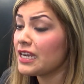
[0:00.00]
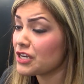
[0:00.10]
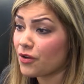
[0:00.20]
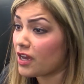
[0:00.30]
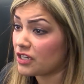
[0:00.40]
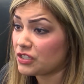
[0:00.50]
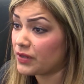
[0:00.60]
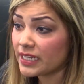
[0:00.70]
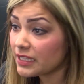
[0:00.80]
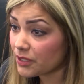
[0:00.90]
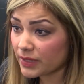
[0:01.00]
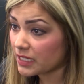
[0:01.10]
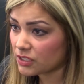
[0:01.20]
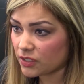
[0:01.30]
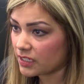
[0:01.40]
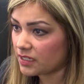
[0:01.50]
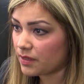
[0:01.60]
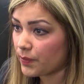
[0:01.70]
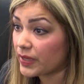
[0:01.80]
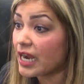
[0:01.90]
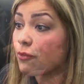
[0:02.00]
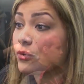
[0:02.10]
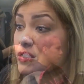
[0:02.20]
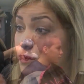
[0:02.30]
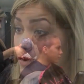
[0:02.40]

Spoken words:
didn't know how to do anything when I started, but I was